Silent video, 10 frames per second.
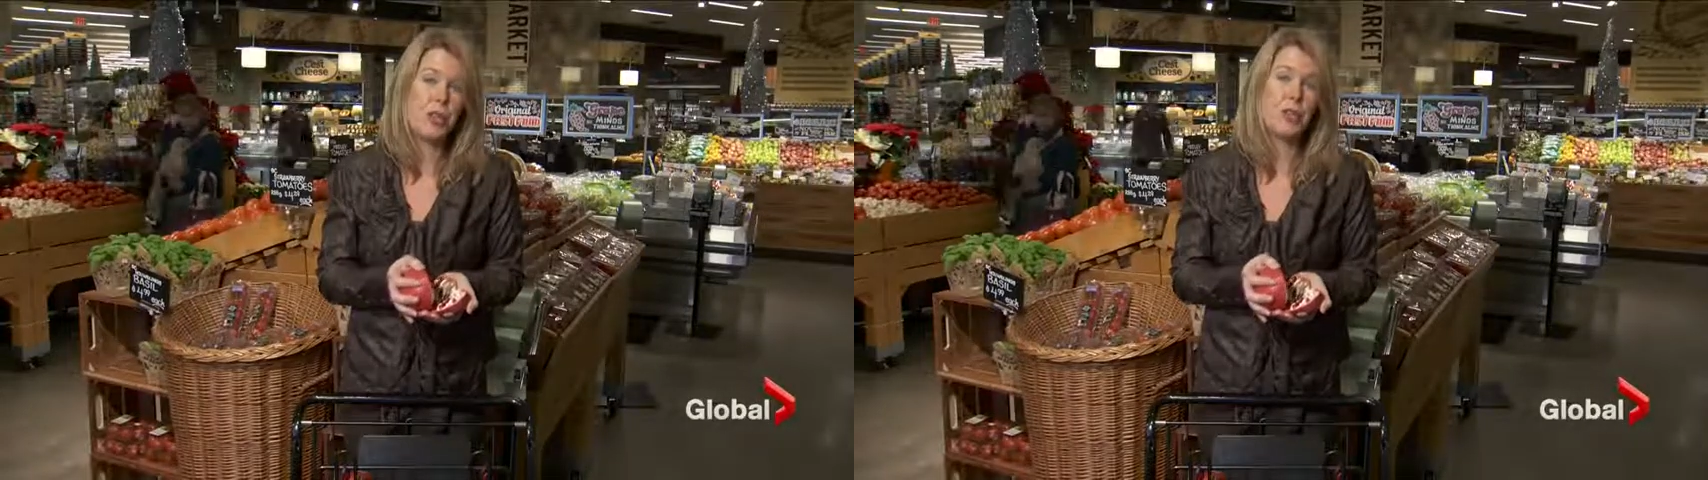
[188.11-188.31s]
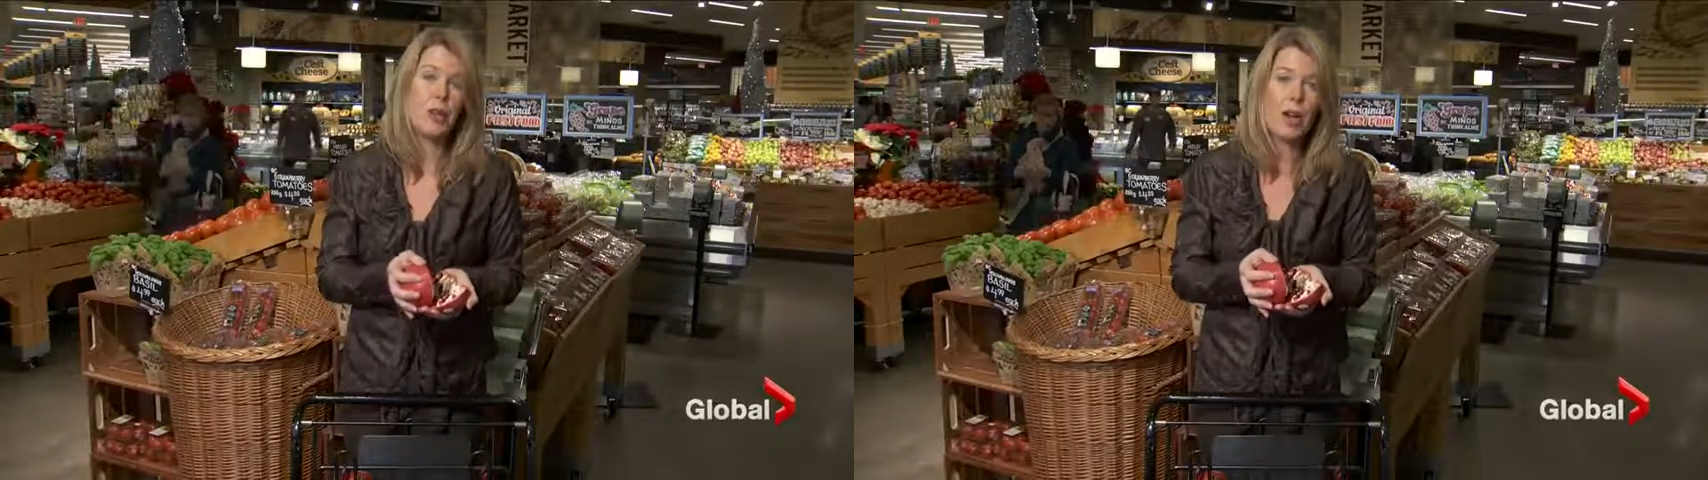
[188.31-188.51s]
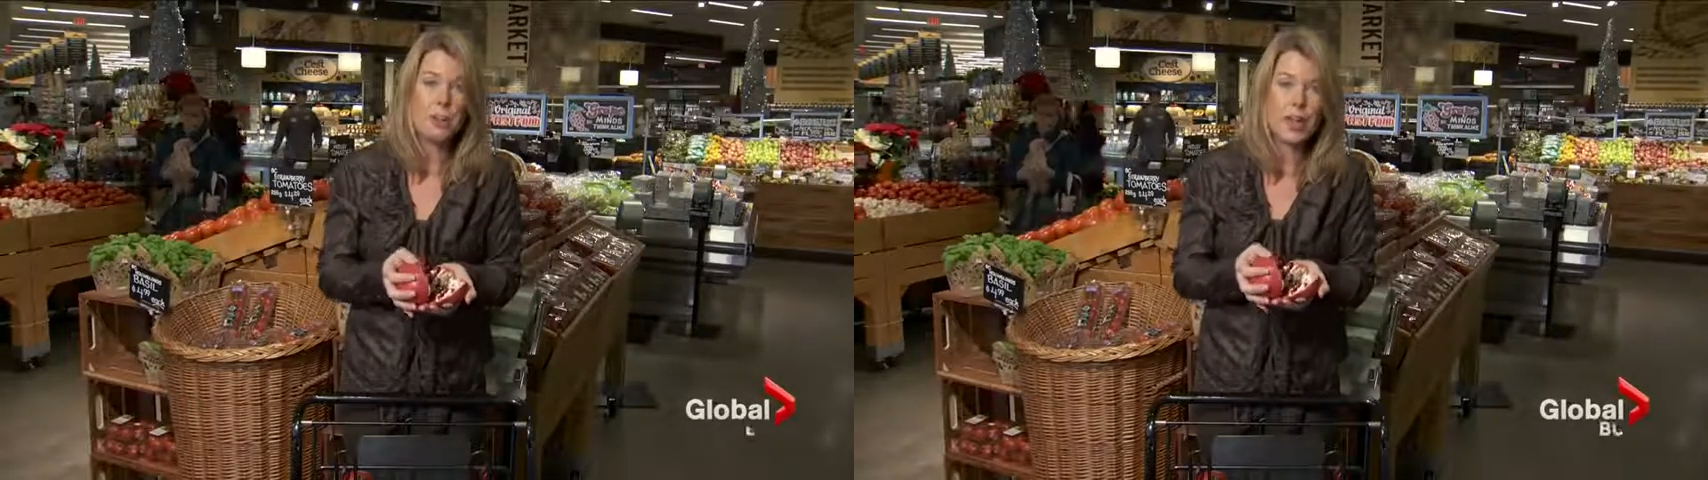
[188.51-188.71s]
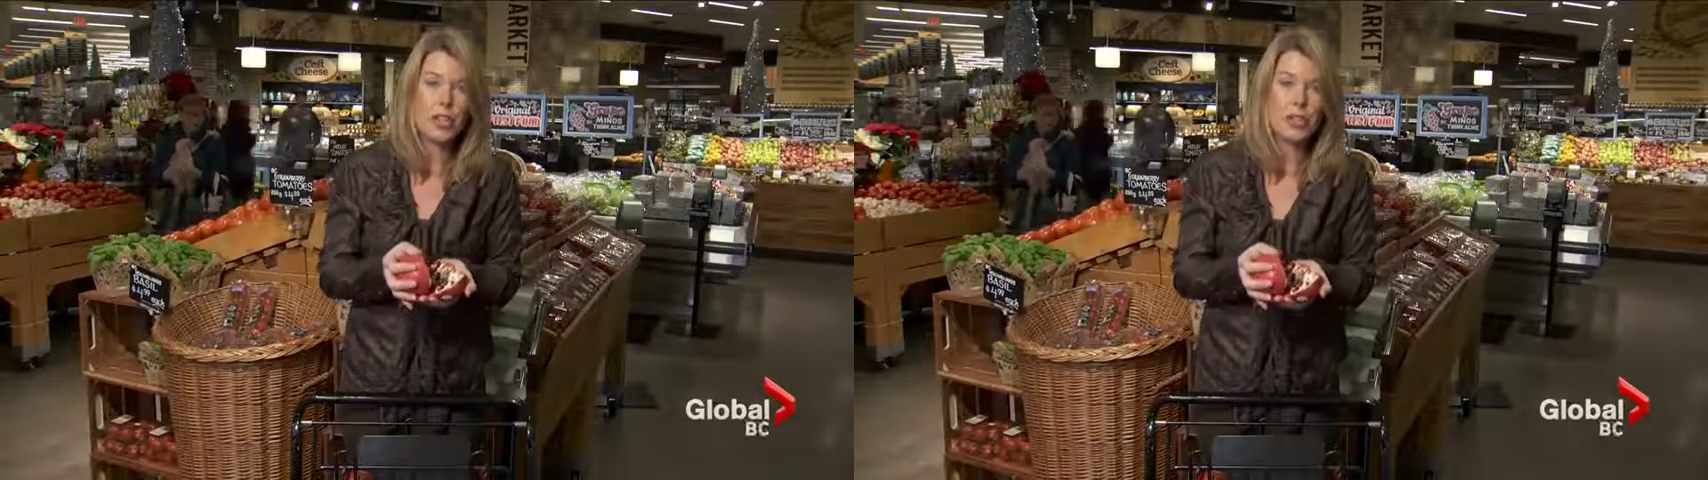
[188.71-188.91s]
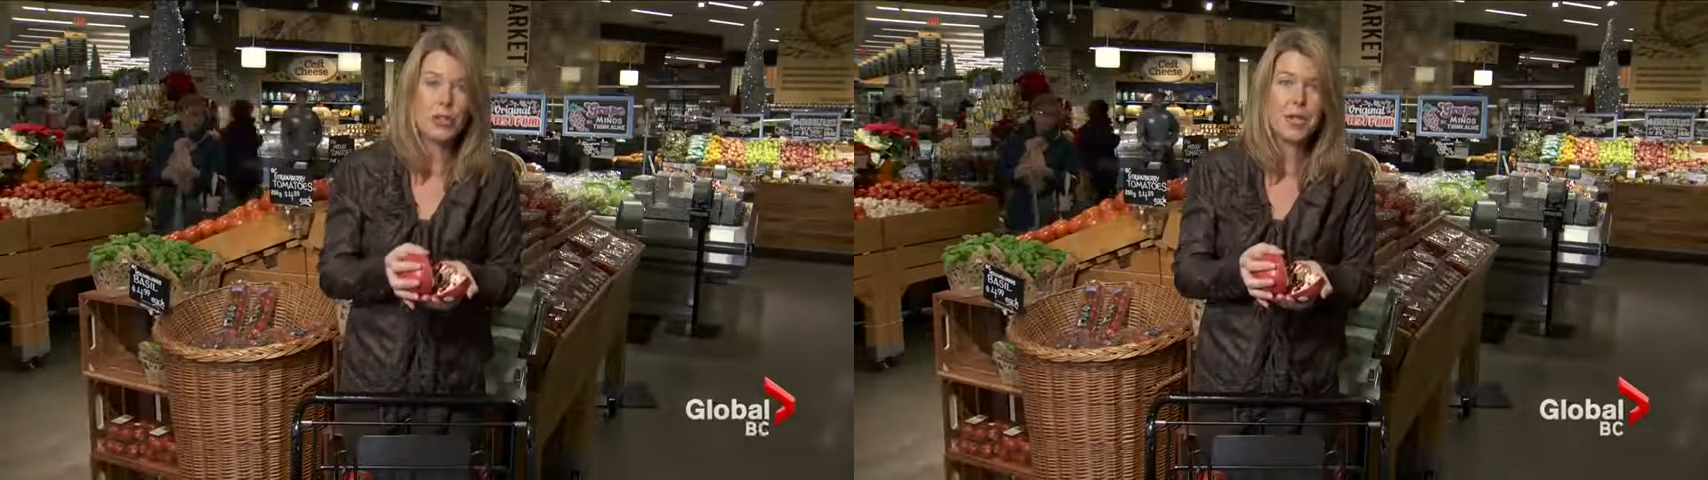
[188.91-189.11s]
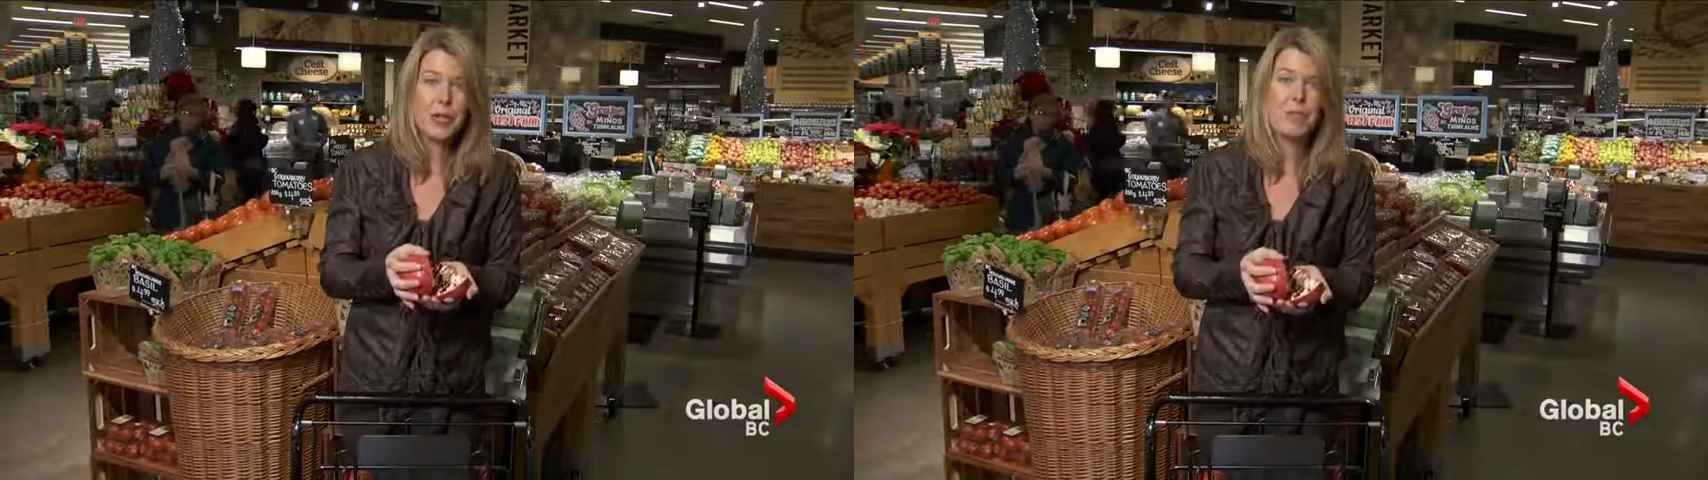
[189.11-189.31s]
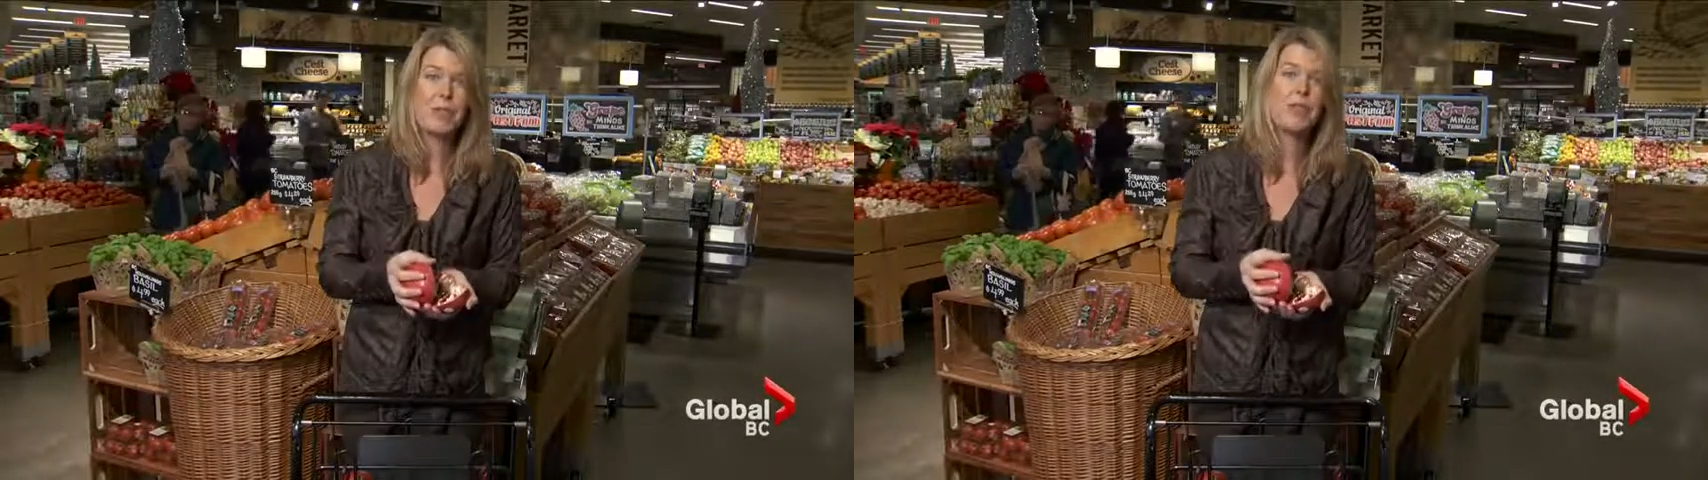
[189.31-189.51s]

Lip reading: So if you want to make a juice out of them,